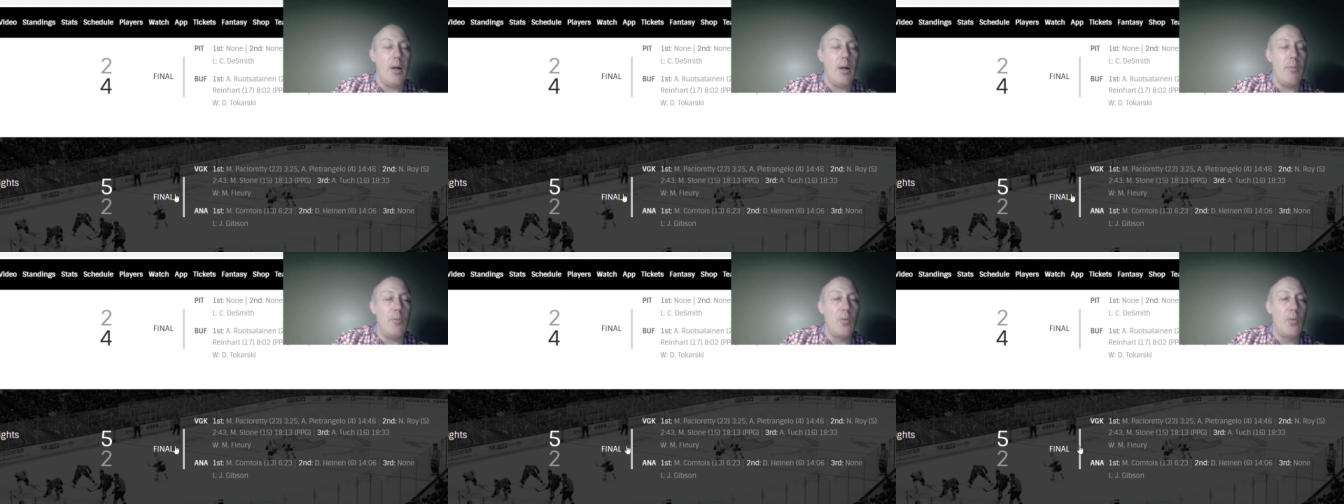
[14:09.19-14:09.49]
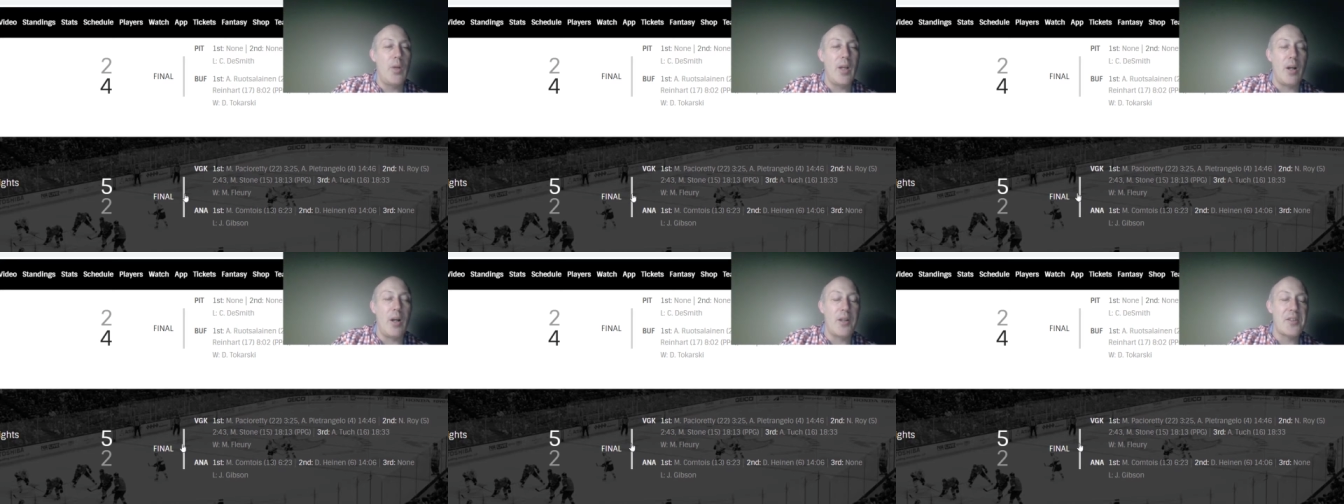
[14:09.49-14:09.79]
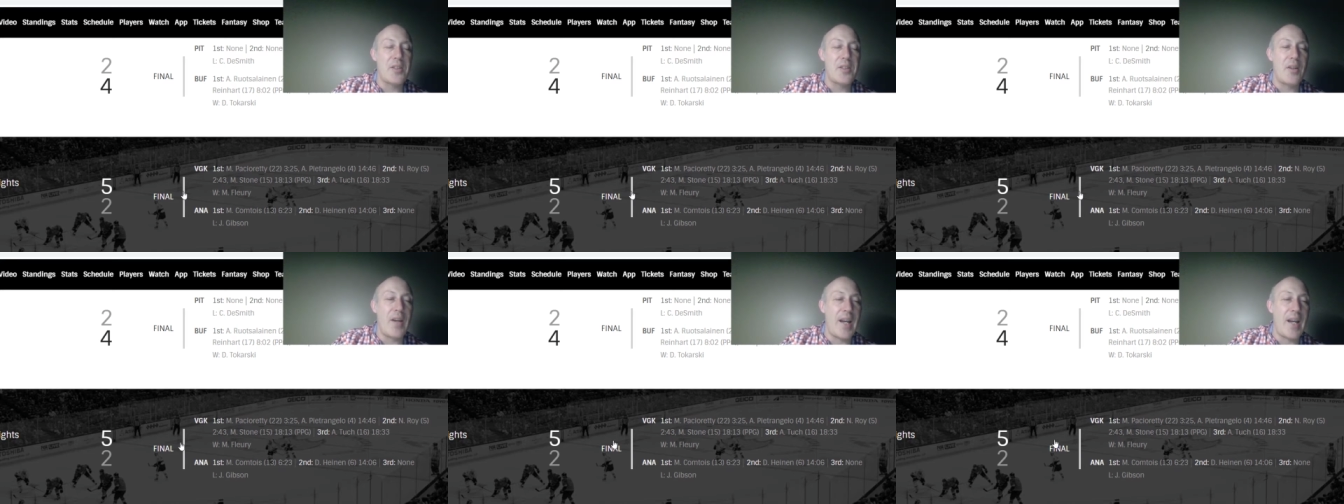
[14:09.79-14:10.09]
We
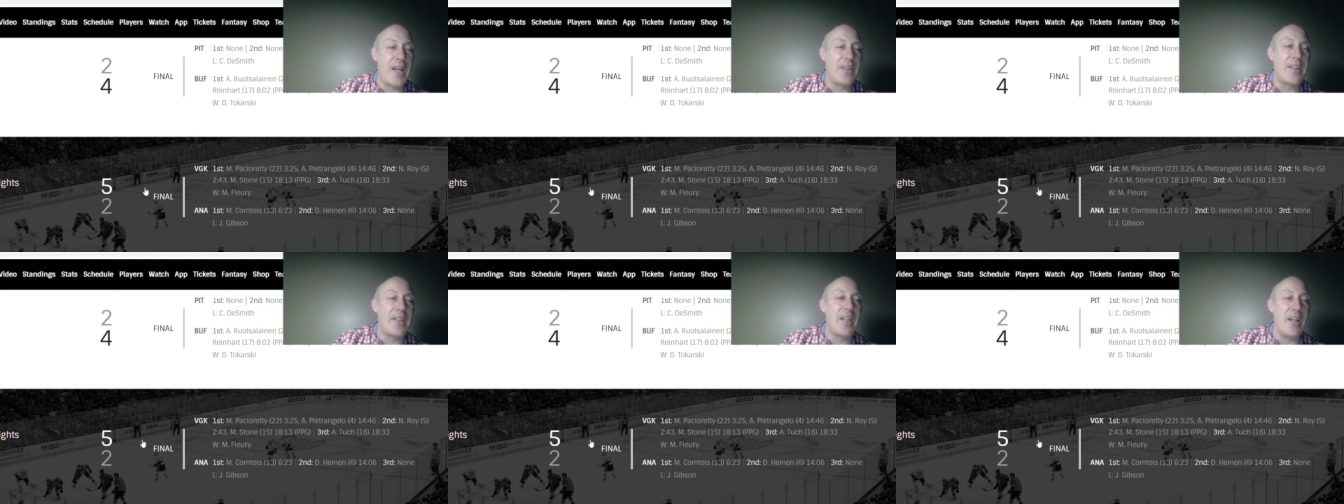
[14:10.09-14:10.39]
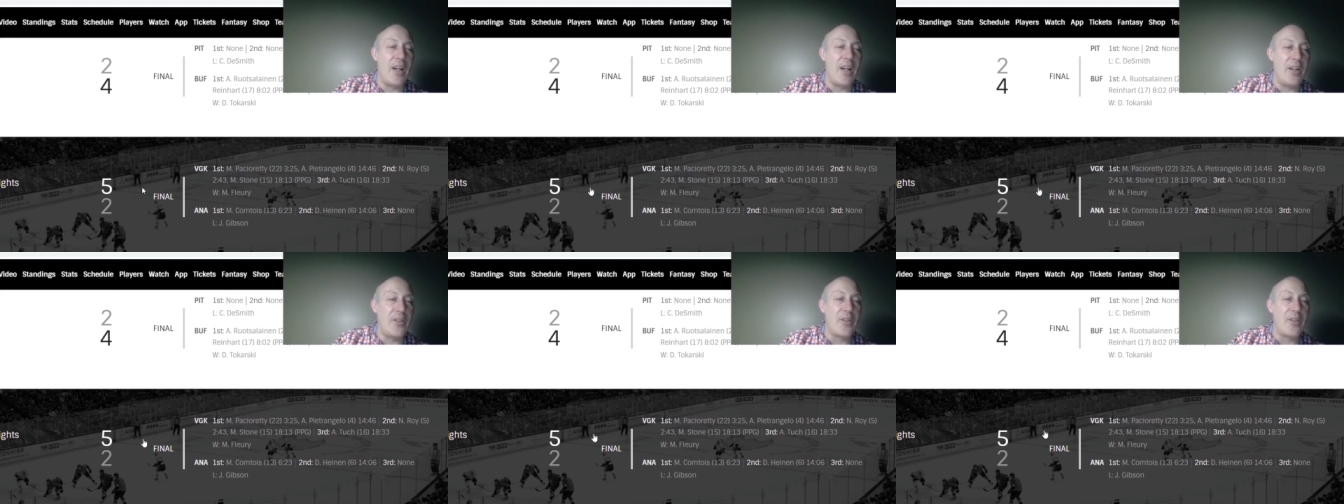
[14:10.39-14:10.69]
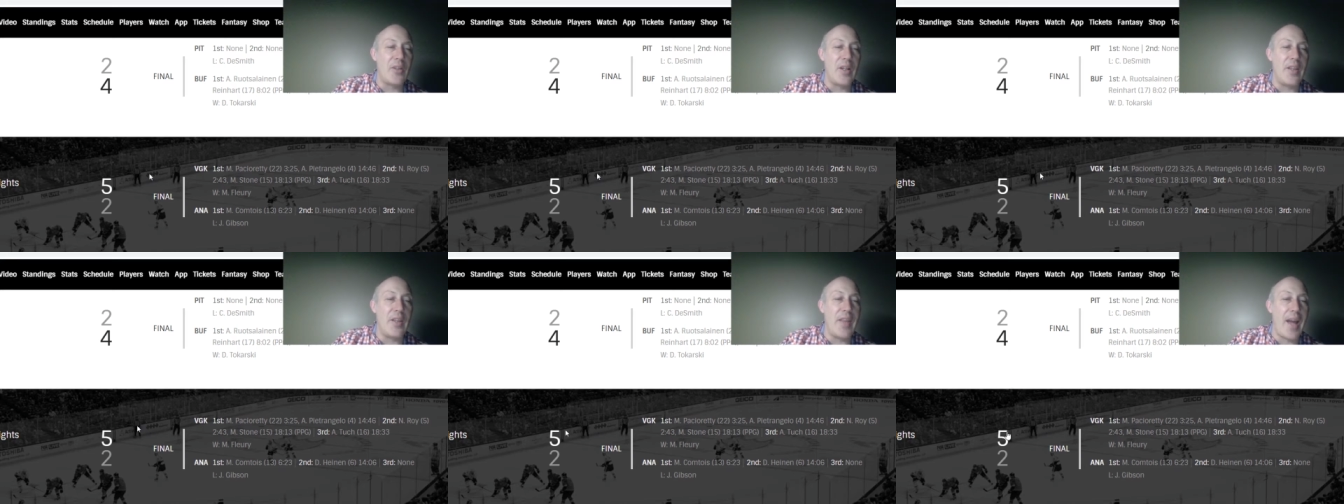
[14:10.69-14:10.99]
also had the
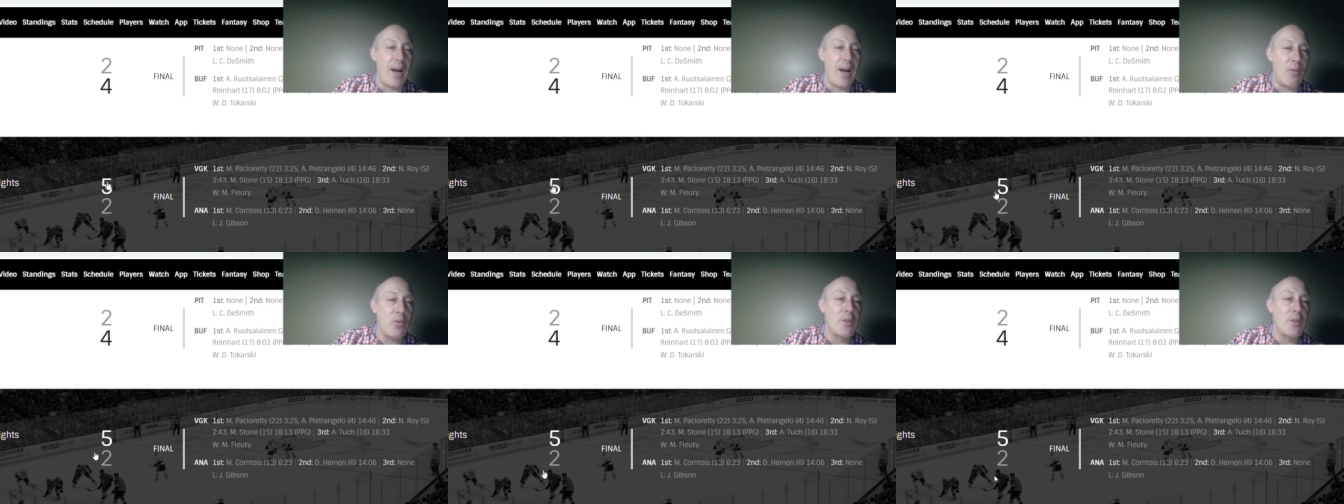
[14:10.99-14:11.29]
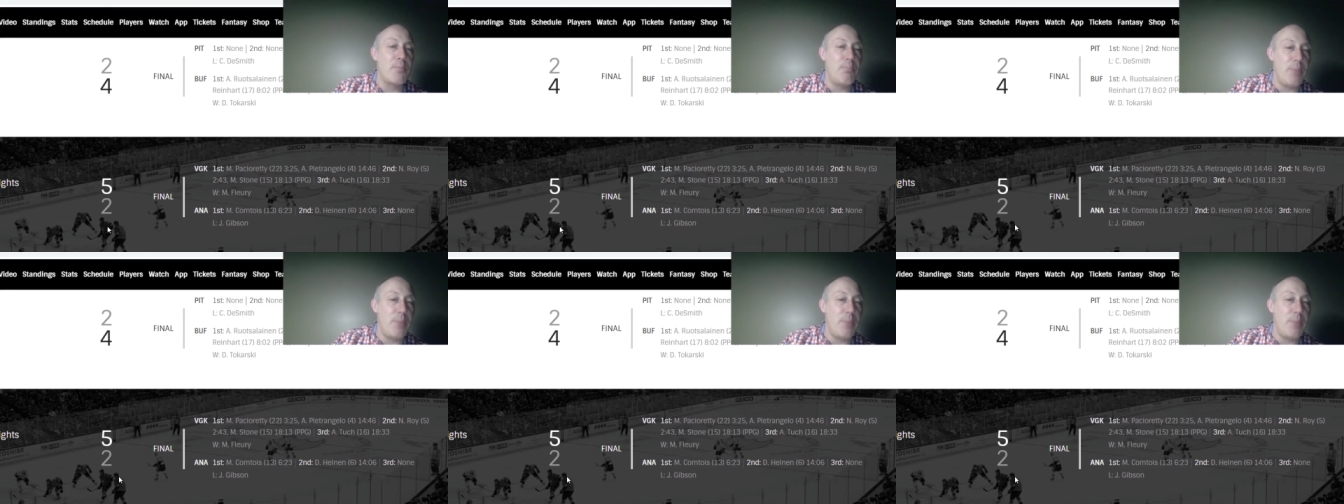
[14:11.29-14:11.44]
under, and that was